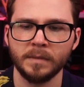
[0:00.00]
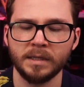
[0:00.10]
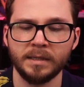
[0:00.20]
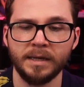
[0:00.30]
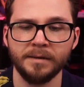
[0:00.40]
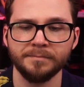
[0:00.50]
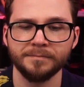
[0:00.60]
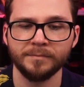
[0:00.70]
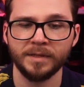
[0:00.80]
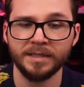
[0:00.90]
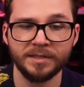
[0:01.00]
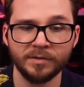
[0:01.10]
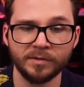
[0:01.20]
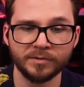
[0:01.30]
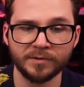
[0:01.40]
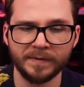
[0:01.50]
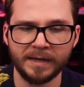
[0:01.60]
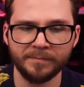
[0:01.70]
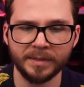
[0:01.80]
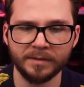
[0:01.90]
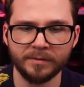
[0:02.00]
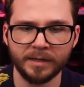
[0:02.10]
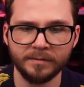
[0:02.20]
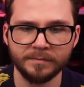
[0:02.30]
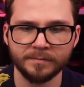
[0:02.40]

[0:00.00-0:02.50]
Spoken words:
Damn. He's still gonna survive, but okay.